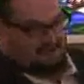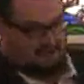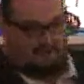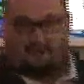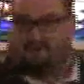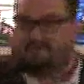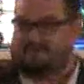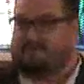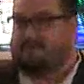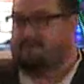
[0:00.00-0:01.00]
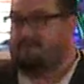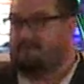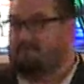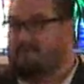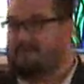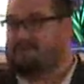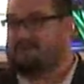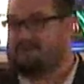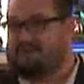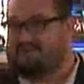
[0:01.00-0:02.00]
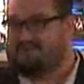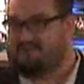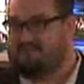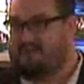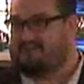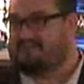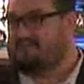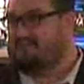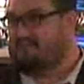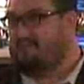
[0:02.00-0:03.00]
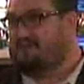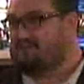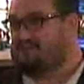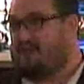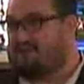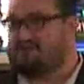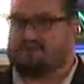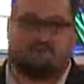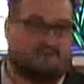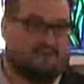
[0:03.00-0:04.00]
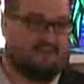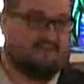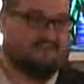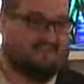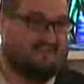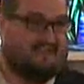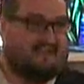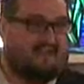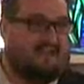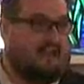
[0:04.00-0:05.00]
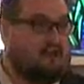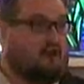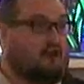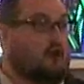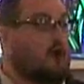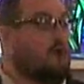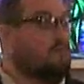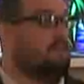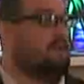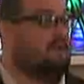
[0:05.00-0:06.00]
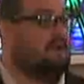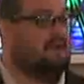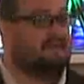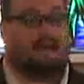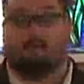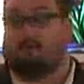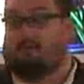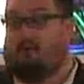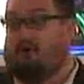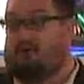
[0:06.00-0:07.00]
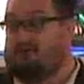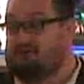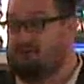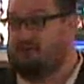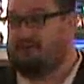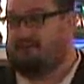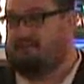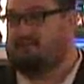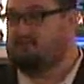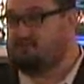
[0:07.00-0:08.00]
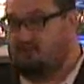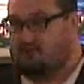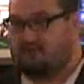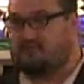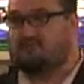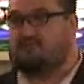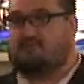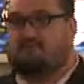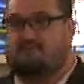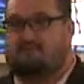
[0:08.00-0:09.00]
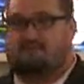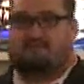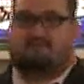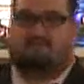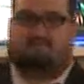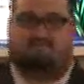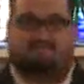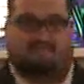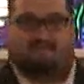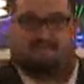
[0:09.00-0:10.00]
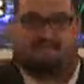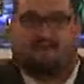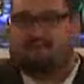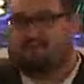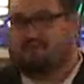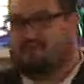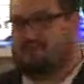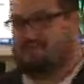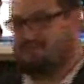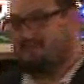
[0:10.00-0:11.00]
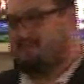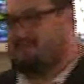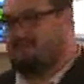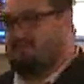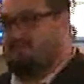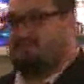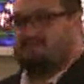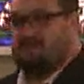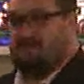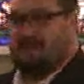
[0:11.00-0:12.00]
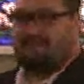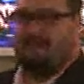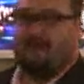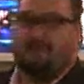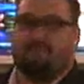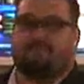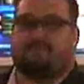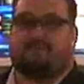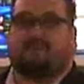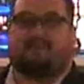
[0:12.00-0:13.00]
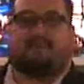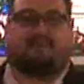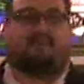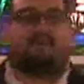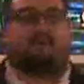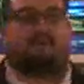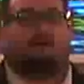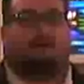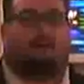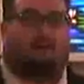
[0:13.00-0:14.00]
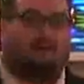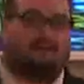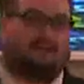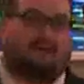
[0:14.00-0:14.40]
she loves to bake cookies. She makes the best chocolate chip cookies. And her hope is that we will all enjoy them. Slowly, she divvies out the cookies some at a time. But one